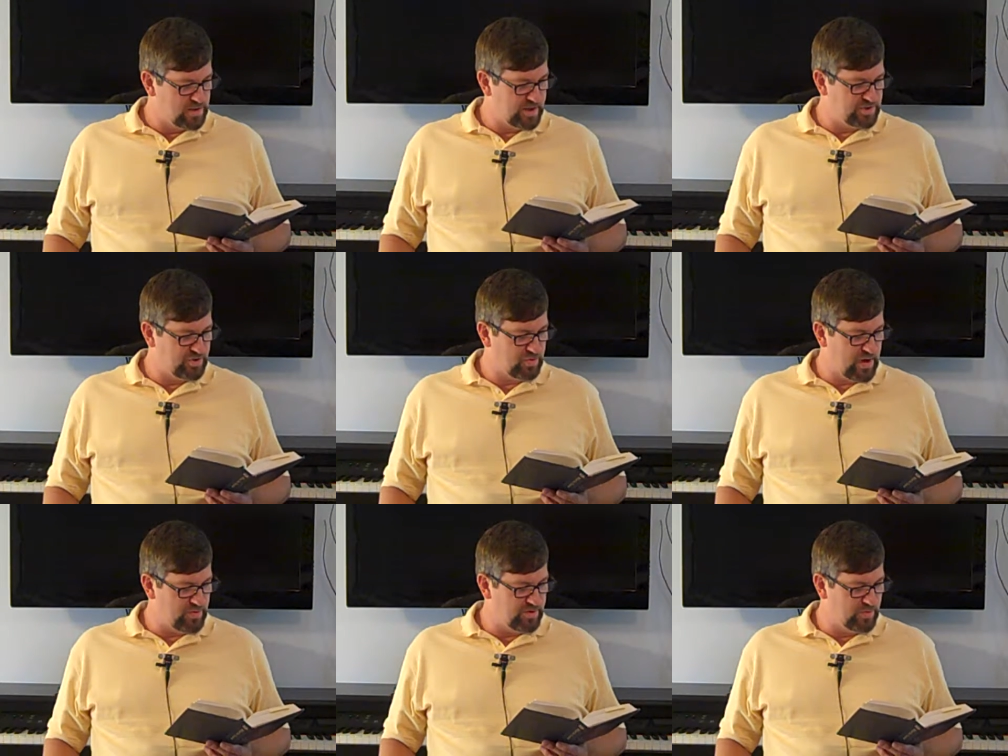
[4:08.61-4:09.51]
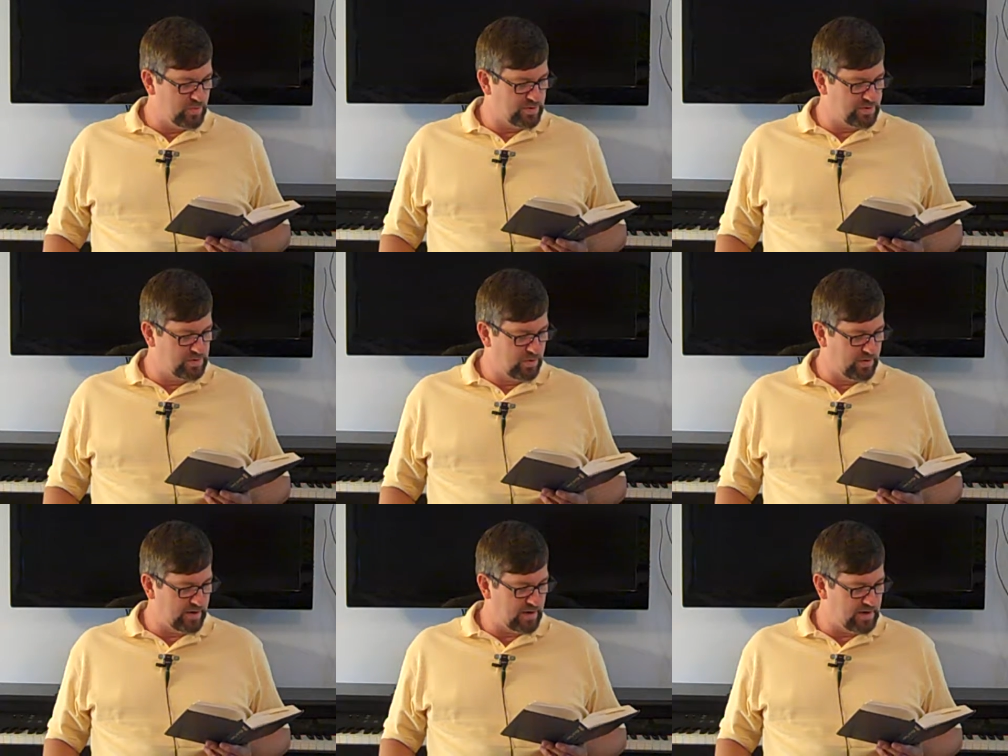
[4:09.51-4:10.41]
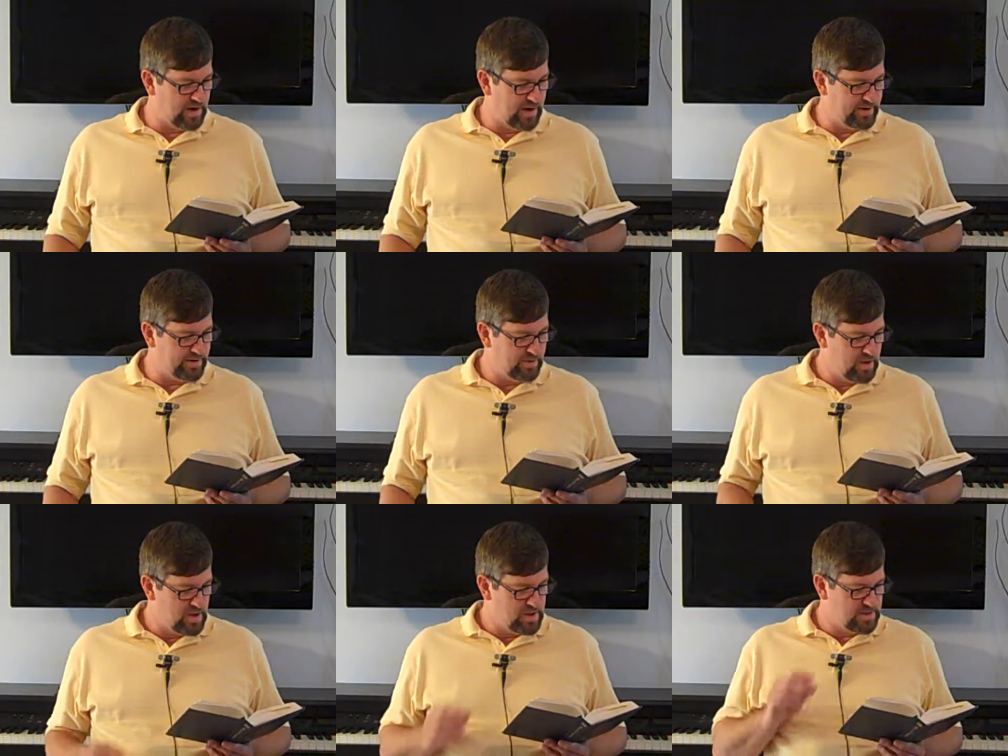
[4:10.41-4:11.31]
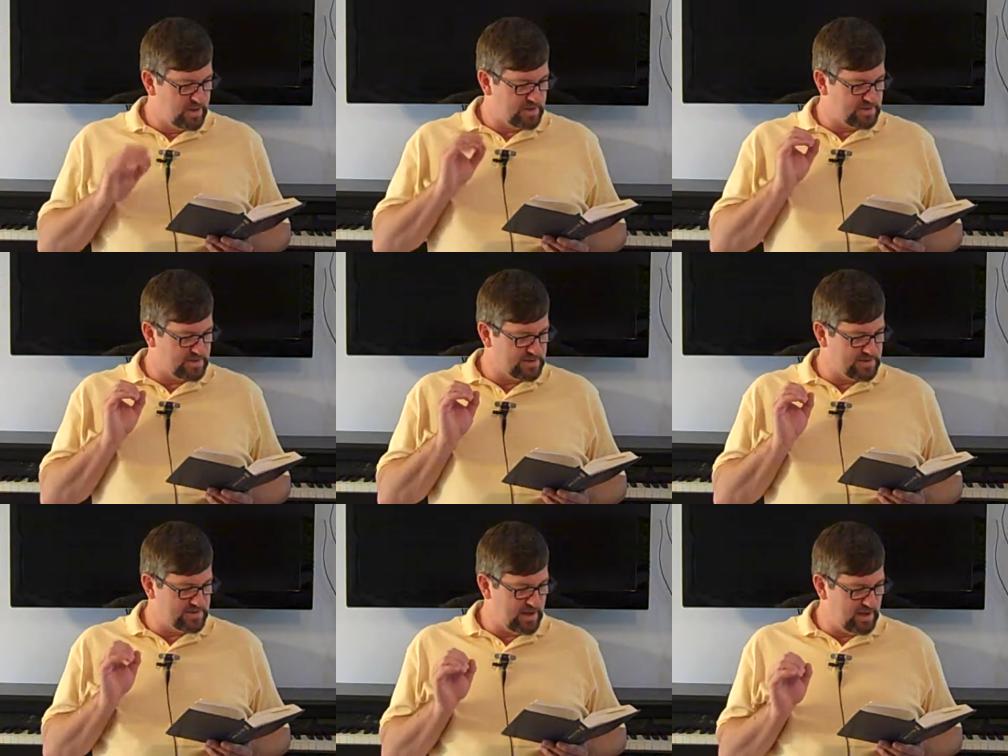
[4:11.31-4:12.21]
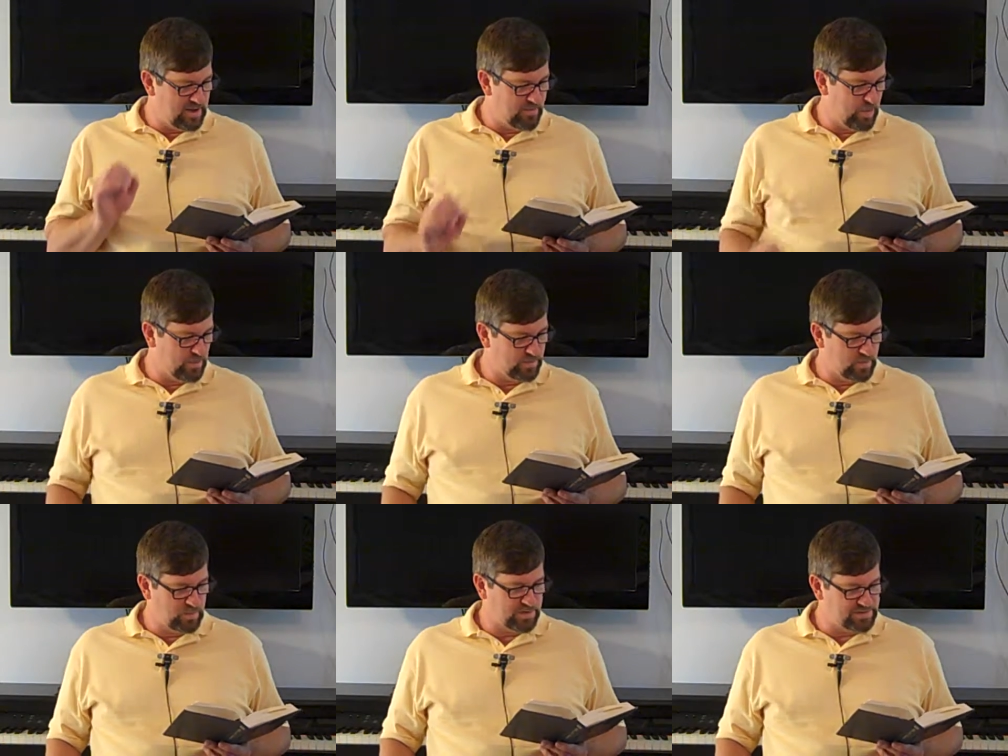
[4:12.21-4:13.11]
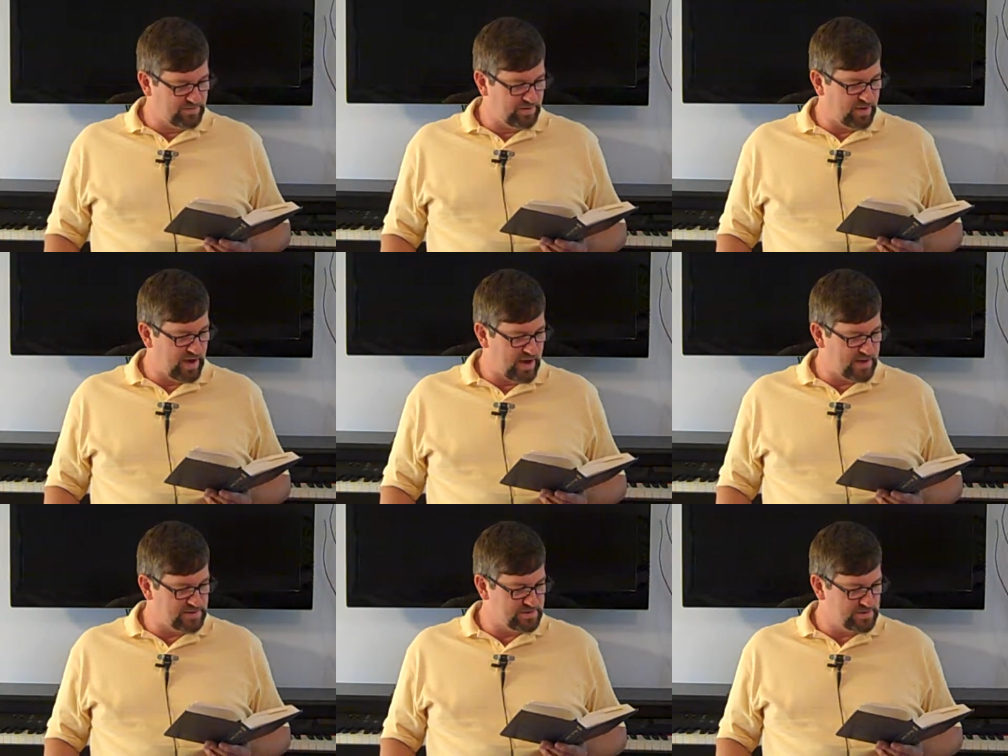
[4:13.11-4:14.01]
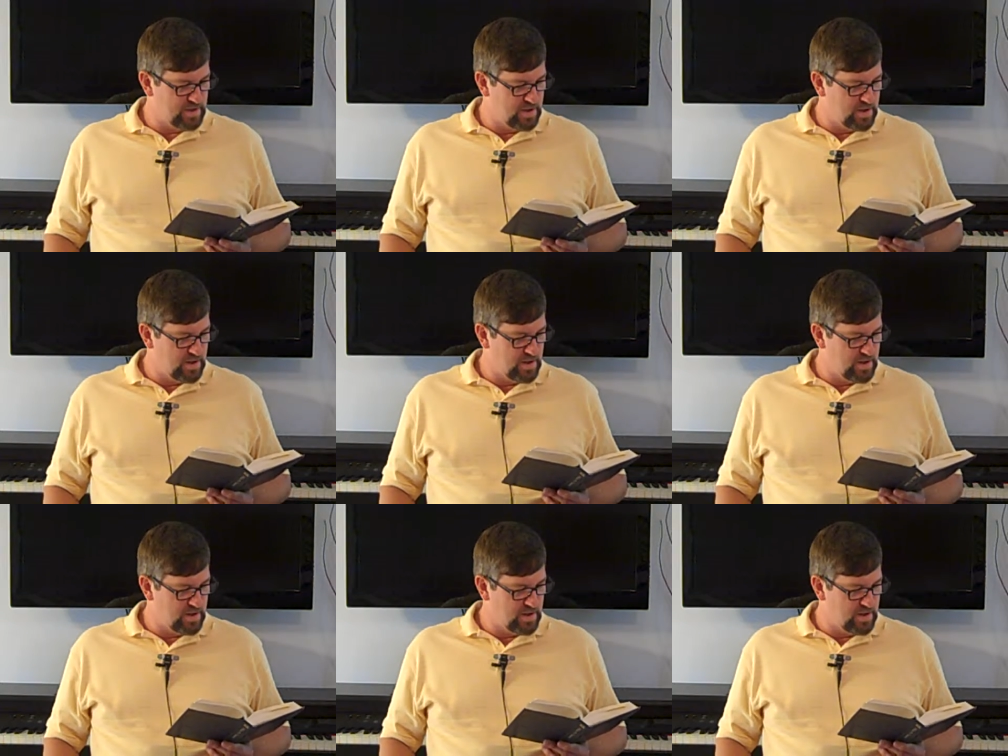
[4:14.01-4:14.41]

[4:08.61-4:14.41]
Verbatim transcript: Yet you crowned him with glory and honor, yet set him over the works of your hands.